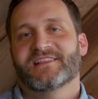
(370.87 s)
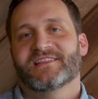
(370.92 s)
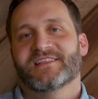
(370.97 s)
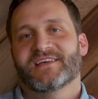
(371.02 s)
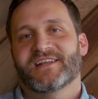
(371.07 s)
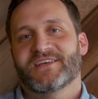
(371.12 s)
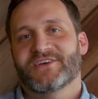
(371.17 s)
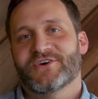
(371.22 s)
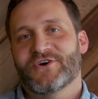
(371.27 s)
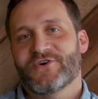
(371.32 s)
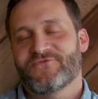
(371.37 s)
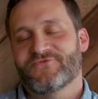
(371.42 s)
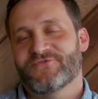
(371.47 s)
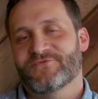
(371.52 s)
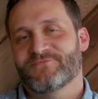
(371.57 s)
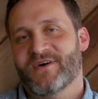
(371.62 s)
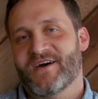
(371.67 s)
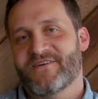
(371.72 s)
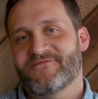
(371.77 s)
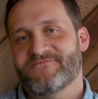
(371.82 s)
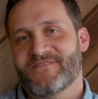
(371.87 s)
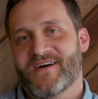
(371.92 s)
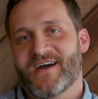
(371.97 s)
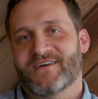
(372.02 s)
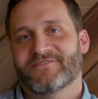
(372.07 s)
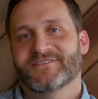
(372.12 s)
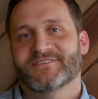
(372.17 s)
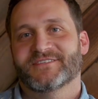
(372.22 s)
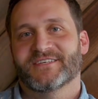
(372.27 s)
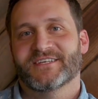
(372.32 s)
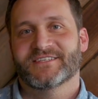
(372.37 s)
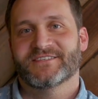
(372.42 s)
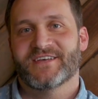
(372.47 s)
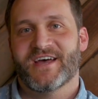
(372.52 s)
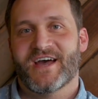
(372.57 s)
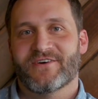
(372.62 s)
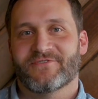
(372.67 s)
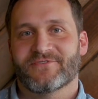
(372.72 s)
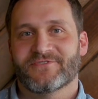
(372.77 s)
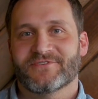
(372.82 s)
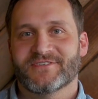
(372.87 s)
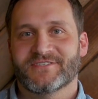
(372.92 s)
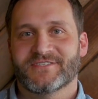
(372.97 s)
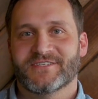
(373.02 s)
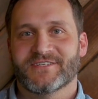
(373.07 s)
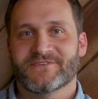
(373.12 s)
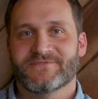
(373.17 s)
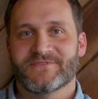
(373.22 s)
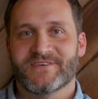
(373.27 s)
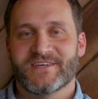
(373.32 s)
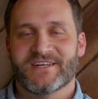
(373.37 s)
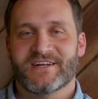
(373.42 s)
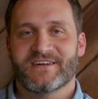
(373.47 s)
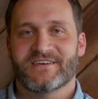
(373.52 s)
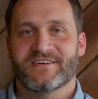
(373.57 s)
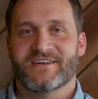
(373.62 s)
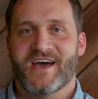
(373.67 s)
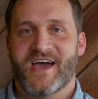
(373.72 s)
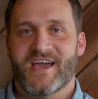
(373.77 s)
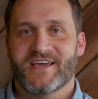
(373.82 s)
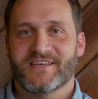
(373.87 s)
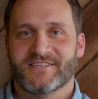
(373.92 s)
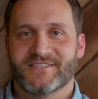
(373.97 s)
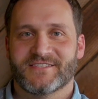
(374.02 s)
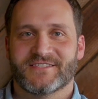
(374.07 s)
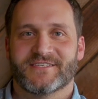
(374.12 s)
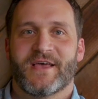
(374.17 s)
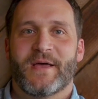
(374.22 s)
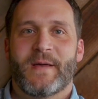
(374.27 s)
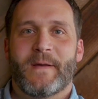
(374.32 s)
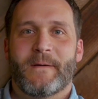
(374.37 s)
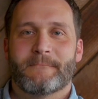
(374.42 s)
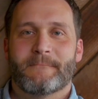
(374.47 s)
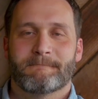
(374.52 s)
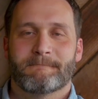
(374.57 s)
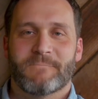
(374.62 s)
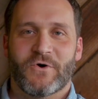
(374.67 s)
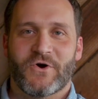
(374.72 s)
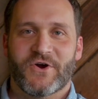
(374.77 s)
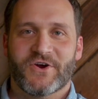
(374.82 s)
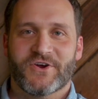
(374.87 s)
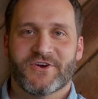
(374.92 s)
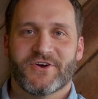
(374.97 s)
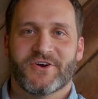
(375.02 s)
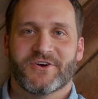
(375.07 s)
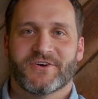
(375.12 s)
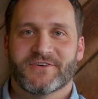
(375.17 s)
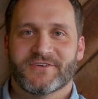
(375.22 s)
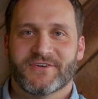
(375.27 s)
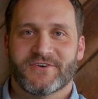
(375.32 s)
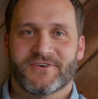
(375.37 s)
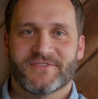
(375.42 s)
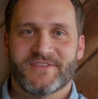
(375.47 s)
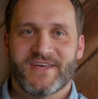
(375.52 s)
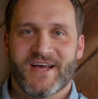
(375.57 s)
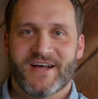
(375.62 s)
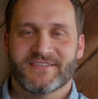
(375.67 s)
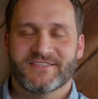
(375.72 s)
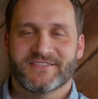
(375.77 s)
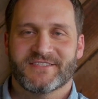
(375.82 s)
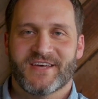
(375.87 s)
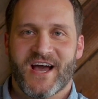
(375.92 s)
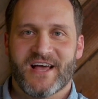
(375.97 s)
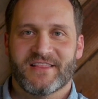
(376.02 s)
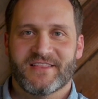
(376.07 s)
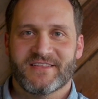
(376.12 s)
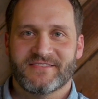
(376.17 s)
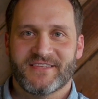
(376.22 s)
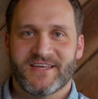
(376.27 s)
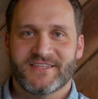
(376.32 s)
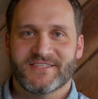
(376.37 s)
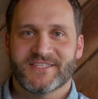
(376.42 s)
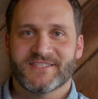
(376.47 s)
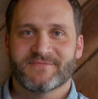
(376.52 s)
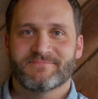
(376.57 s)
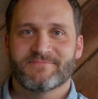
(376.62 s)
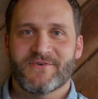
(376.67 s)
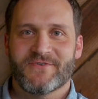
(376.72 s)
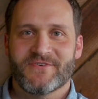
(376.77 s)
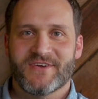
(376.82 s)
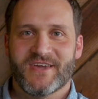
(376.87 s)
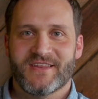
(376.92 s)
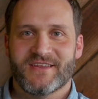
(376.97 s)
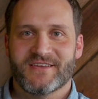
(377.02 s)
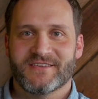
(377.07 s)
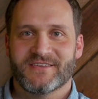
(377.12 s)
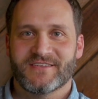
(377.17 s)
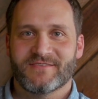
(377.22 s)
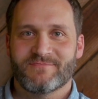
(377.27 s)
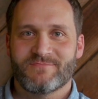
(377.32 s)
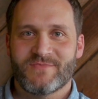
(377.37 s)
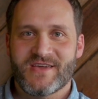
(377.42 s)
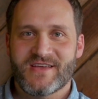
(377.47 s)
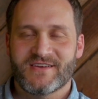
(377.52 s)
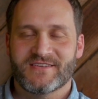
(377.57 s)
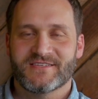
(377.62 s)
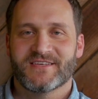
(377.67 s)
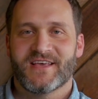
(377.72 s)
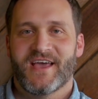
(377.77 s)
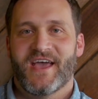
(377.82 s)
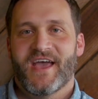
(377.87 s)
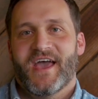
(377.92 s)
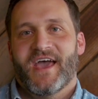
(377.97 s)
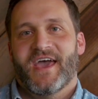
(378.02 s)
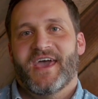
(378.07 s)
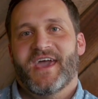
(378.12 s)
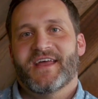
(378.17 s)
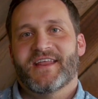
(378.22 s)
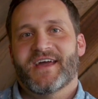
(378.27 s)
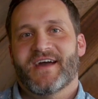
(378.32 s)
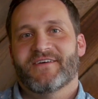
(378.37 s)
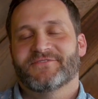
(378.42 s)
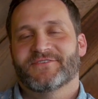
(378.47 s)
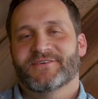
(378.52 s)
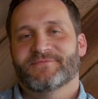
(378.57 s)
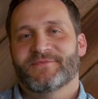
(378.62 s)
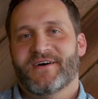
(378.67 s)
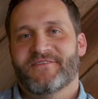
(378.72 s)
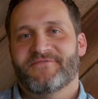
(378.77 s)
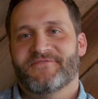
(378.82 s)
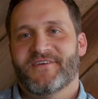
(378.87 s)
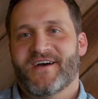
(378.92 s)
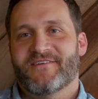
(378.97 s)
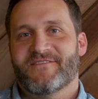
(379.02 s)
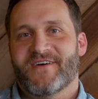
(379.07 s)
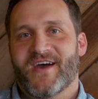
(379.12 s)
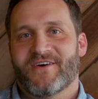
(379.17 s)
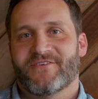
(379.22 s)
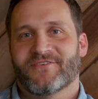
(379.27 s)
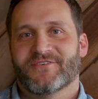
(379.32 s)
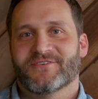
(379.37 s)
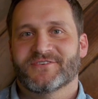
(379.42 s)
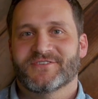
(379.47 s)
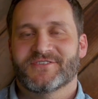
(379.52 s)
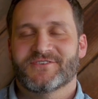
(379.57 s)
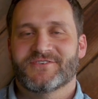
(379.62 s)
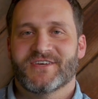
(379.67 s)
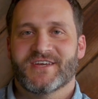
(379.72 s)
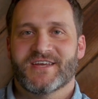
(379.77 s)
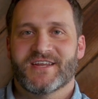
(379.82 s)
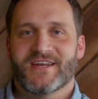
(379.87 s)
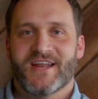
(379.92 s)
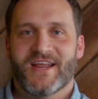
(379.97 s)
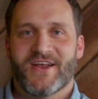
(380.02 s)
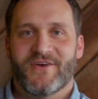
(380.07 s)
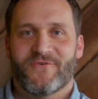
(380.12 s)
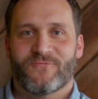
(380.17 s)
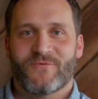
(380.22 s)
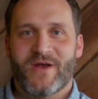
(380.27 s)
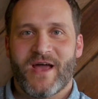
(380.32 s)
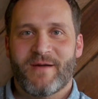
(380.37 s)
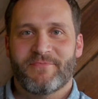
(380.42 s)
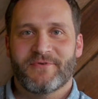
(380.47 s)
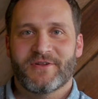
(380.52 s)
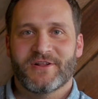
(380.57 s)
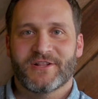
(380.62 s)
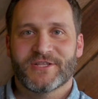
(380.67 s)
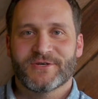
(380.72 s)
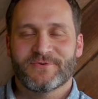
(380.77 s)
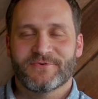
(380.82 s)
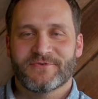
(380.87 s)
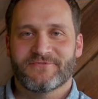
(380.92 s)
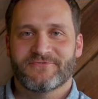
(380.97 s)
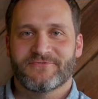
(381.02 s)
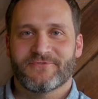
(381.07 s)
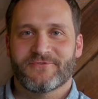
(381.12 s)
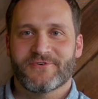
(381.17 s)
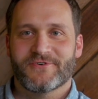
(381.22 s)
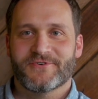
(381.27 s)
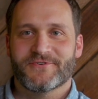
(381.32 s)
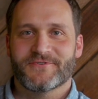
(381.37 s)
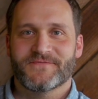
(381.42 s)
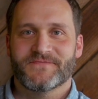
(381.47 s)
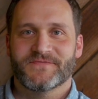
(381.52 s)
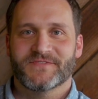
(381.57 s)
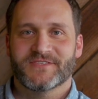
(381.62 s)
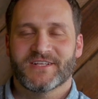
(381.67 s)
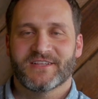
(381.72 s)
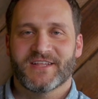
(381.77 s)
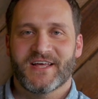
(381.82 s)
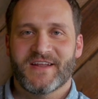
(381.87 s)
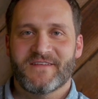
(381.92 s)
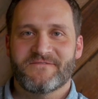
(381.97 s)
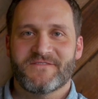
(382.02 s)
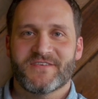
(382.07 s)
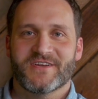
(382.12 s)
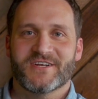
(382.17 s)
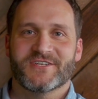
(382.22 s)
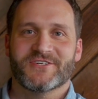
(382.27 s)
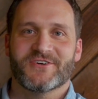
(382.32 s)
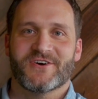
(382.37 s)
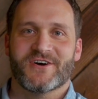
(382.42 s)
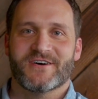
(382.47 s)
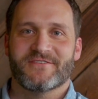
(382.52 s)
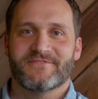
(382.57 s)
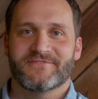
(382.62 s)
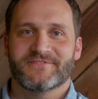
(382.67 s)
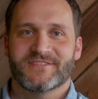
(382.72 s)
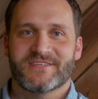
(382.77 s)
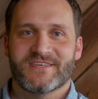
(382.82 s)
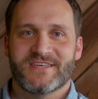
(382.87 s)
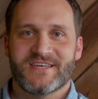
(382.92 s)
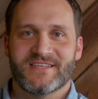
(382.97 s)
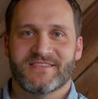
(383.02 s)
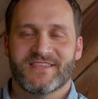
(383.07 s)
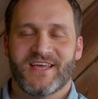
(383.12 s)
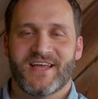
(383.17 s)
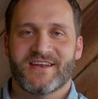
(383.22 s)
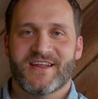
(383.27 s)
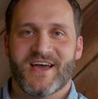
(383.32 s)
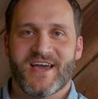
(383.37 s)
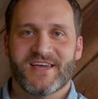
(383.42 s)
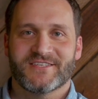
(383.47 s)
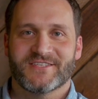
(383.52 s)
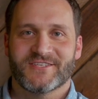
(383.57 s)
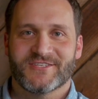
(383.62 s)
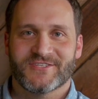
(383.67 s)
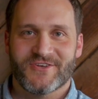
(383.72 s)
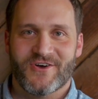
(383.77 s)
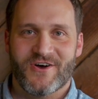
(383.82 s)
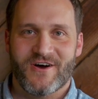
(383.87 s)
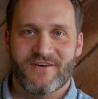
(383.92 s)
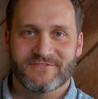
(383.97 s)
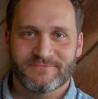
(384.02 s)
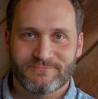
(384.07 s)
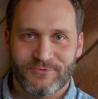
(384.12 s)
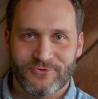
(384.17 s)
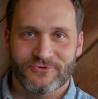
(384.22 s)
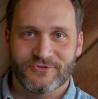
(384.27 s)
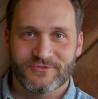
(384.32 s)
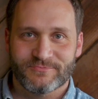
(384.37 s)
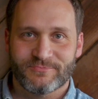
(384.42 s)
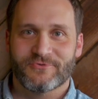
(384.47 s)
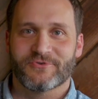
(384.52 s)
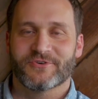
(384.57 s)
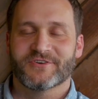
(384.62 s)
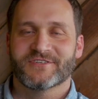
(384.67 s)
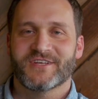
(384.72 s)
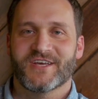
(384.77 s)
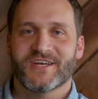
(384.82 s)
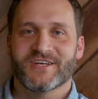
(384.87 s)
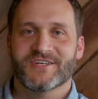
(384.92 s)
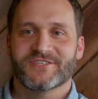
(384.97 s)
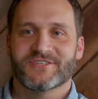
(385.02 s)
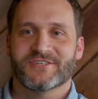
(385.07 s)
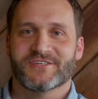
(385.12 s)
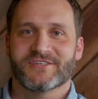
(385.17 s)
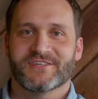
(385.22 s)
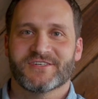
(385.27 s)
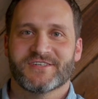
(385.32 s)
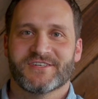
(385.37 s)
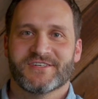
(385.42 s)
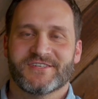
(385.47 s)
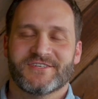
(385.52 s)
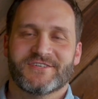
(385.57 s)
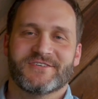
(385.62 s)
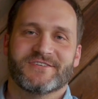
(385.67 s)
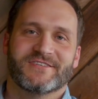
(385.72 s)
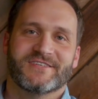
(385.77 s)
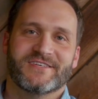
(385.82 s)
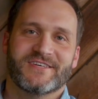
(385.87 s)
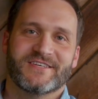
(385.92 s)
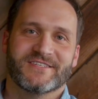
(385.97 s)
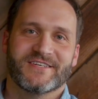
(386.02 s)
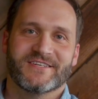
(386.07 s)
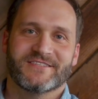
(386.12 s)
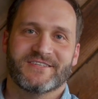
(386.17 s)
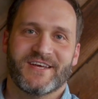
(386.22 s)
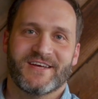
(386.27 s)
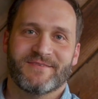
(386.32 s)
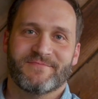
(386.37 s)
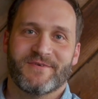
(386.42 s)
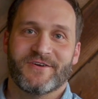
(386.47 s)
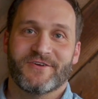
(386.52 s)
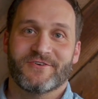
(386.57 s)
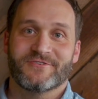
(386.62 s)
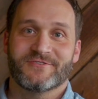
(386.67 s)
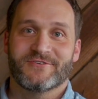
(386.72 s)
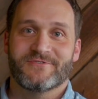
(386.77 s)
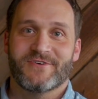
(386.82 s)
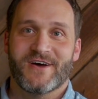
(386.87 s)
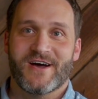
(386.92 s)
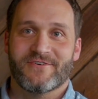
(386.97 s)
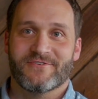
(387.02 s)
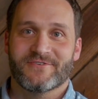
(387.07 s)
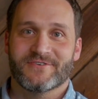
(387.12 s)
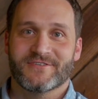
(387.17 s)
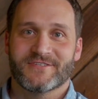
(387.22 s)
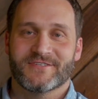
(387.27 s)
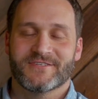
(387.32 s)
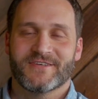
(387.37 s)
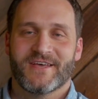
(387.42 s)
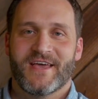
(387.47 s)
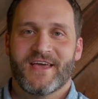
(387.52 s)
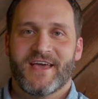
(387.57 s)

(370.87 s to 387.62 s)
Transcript: Let it go for about 5 or 6 hours till we get a nice bark on the outside. Let that smoke get into the meat. And after about 5 hours, you can wrap it in aluminum foil to let it finish off till you get that nice soft pulled pork texture. Usually it's gonna take about another 2 hours.